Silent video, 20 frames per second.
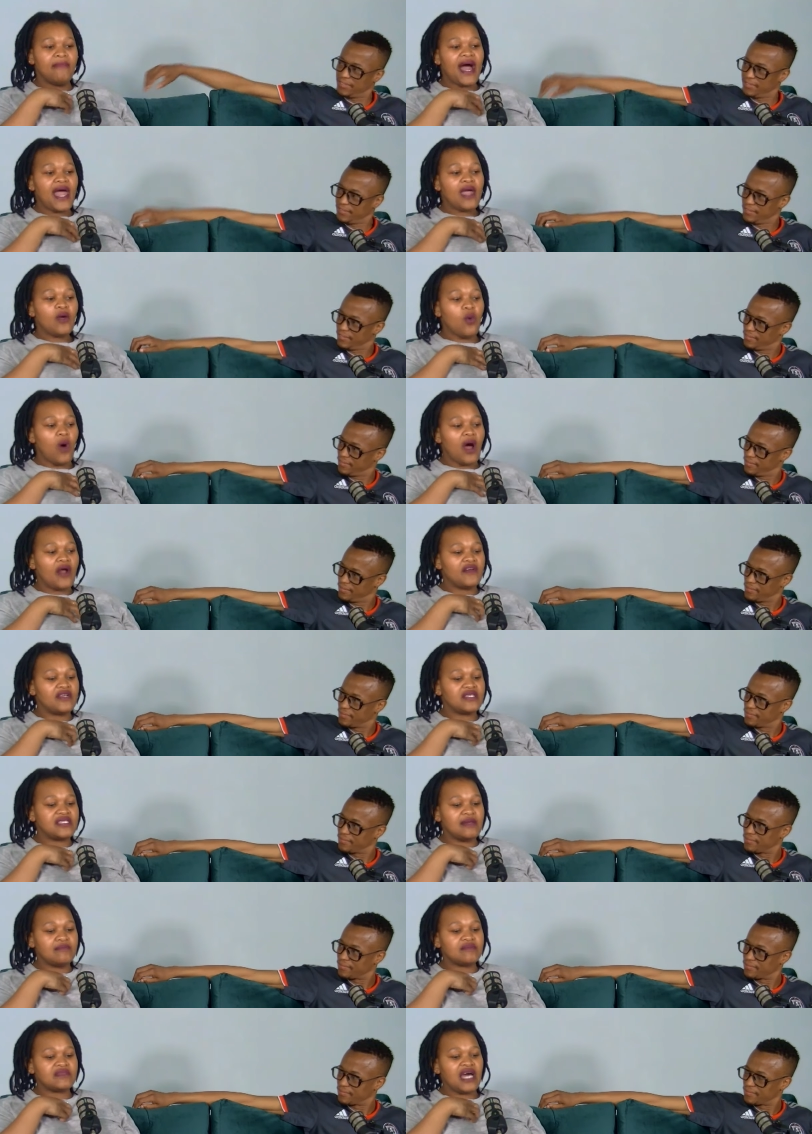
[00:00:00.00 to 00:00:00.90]
Speaker 1: my
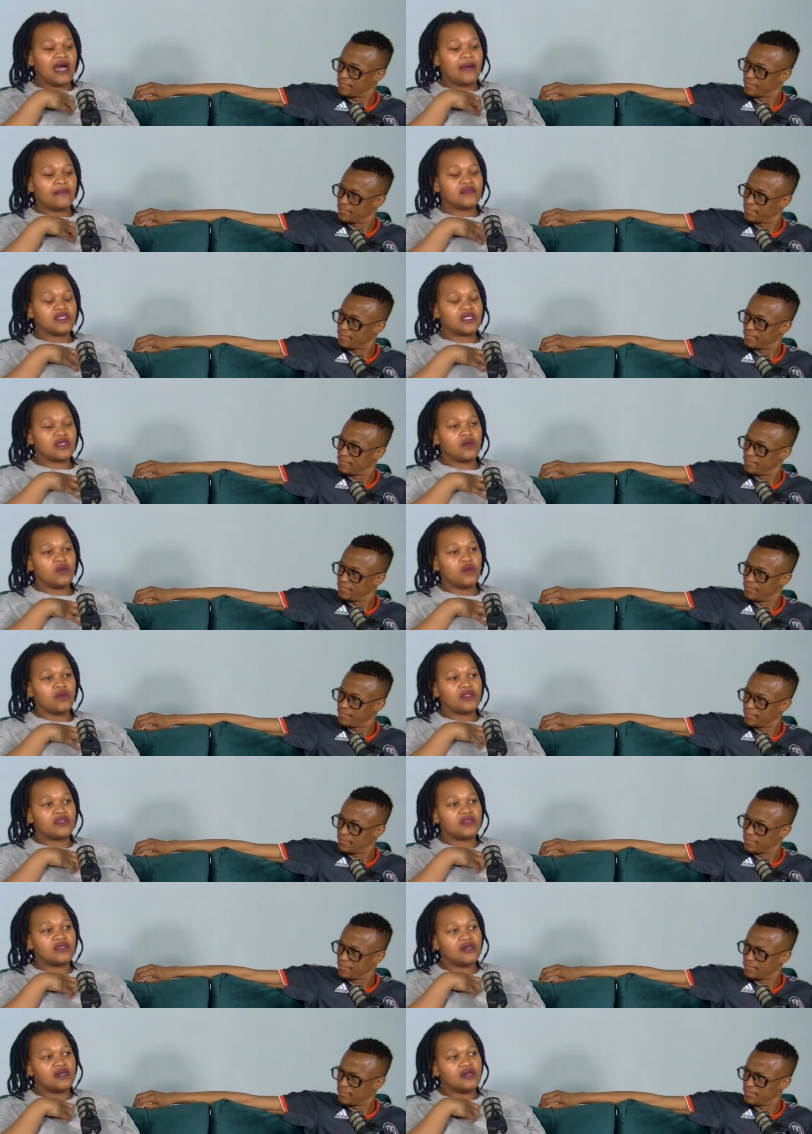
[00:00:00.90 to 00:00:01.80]
worry sometimes
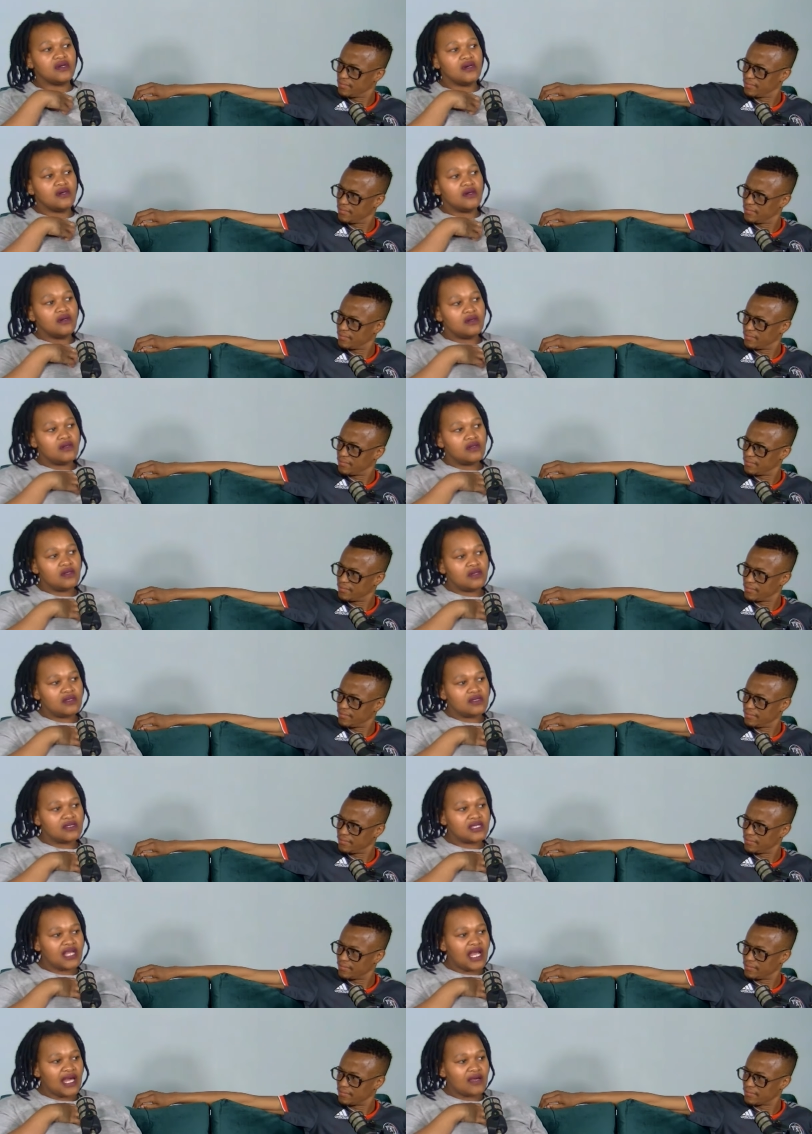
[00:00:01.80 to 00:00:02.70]
with the
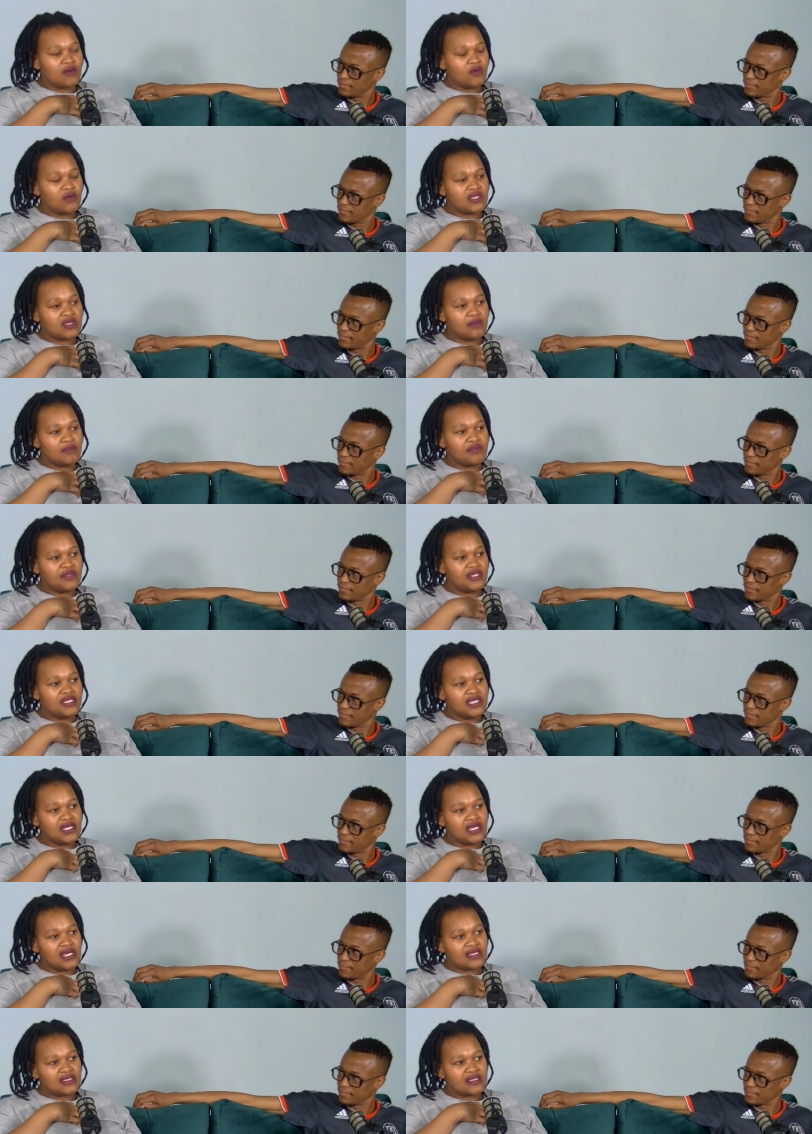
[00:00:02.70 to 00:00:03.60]
is like with the
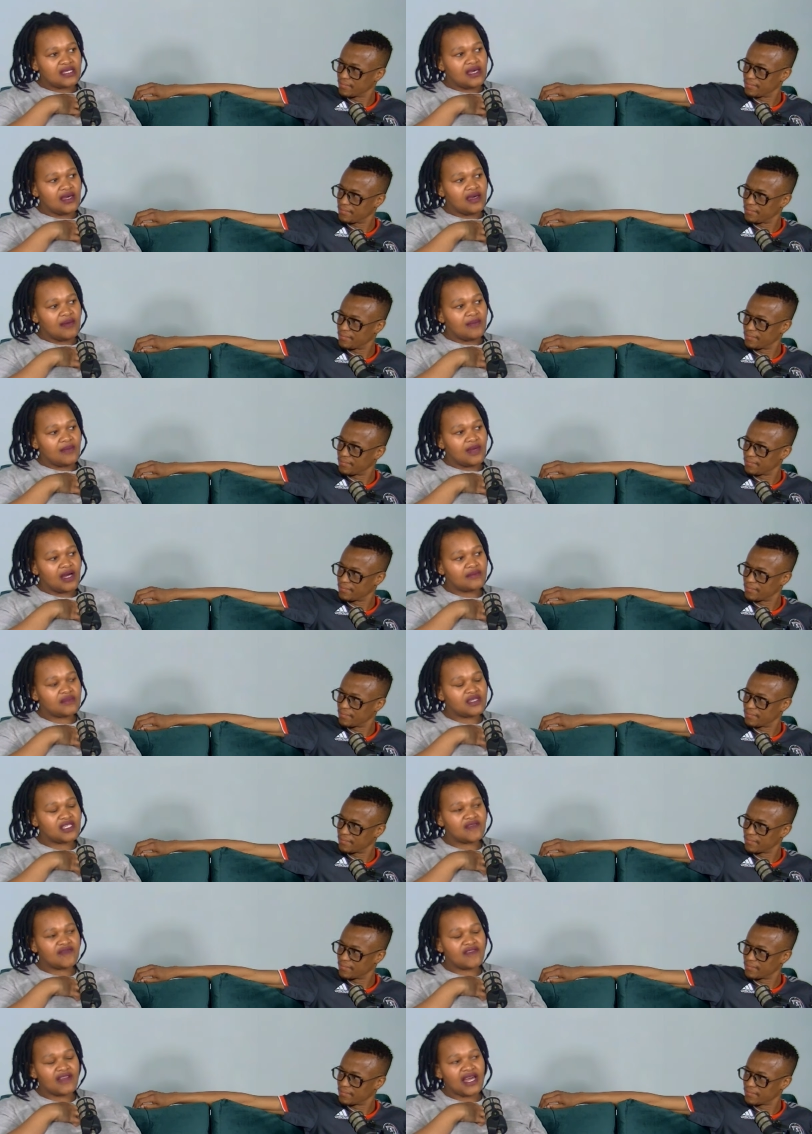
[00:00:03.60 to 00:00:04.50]
BDSM.
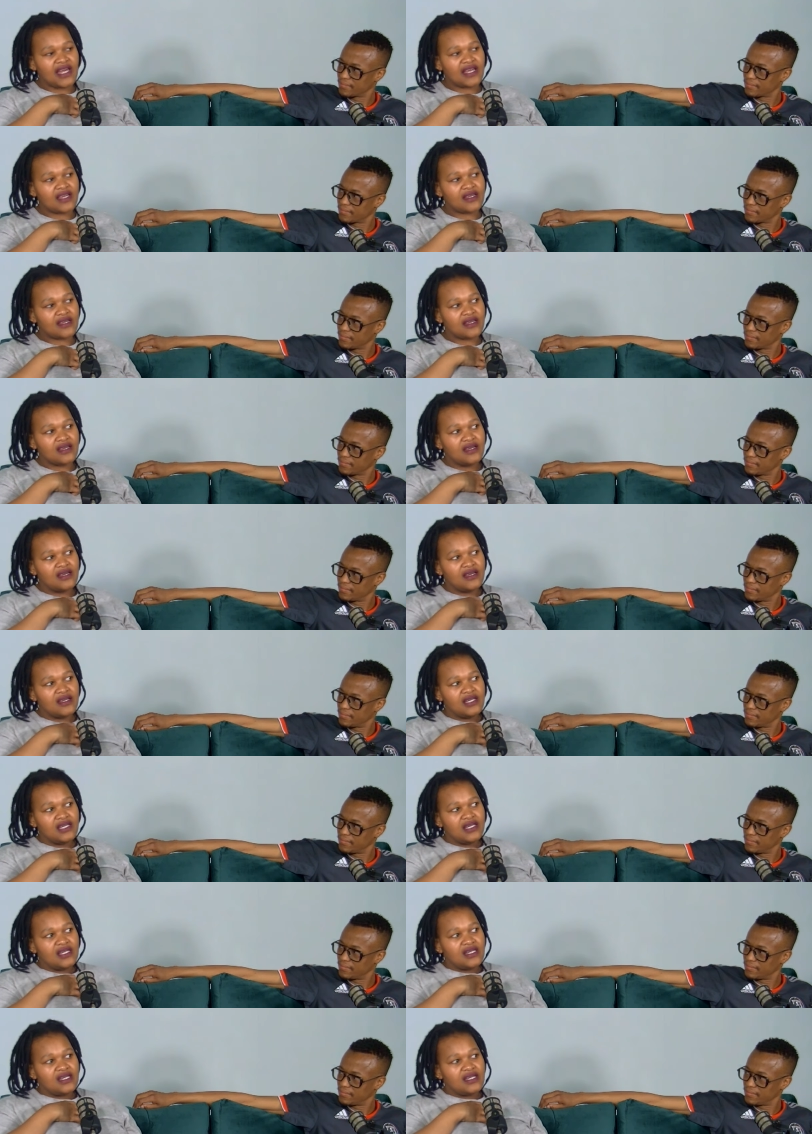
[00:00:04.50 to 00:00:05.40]
I'm just like,
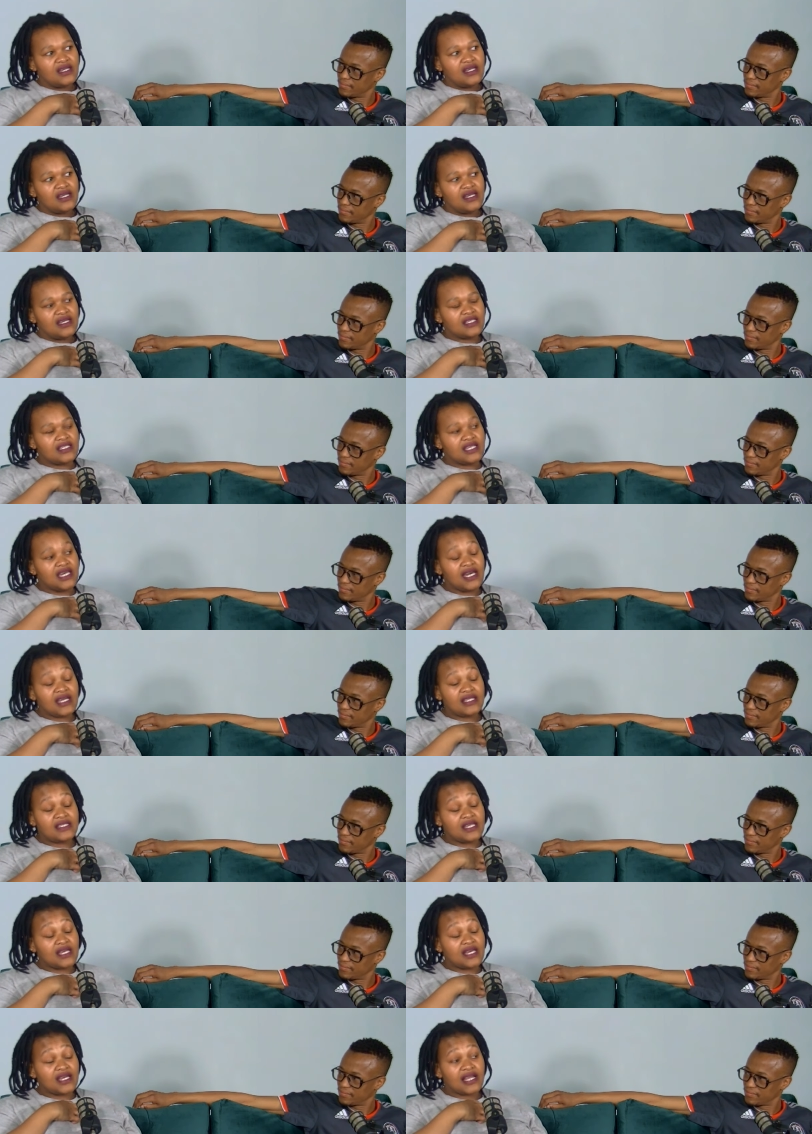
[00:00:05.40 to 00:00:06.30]
it's
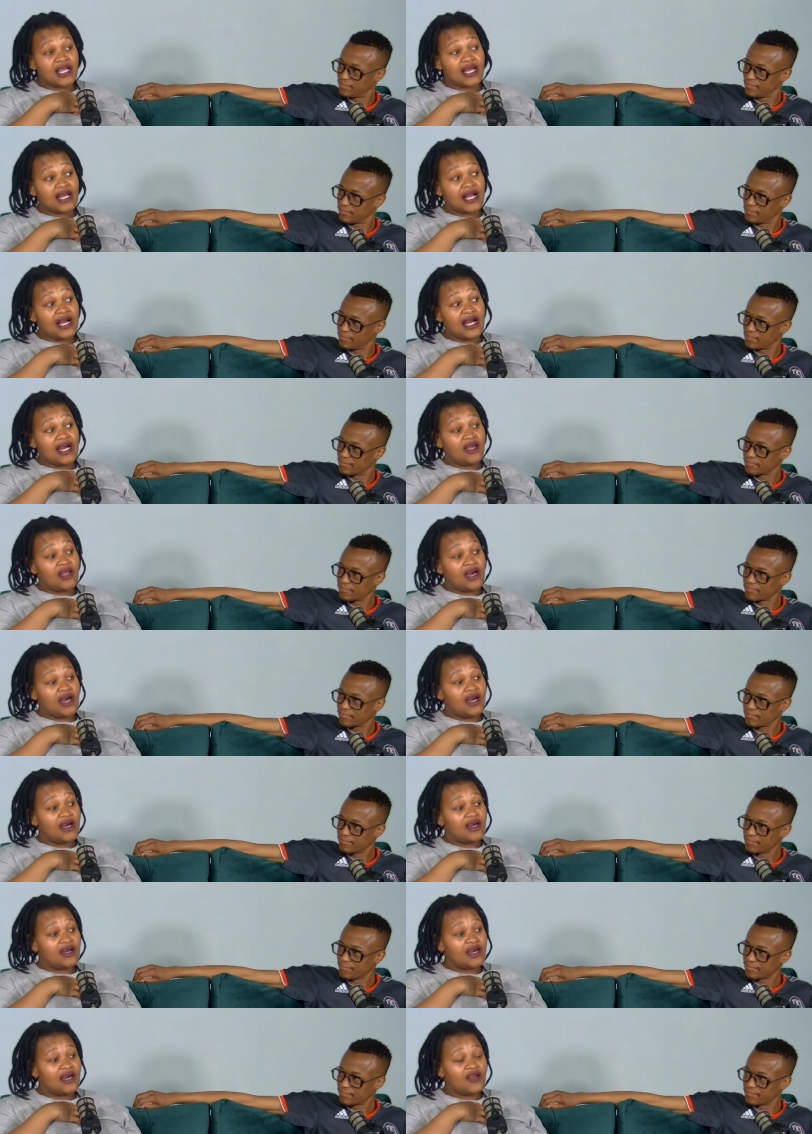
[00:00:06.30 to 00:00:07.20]
hectic. Like I,
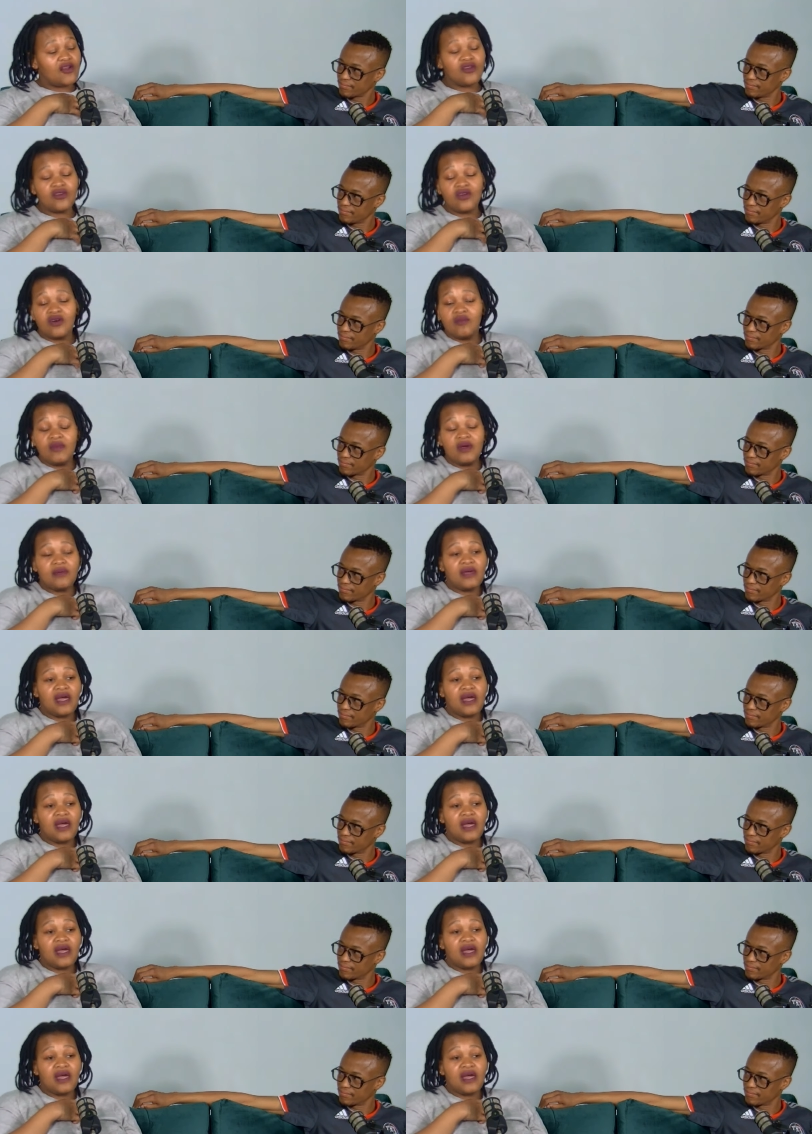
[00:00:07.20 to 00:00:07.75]
I, I don't know.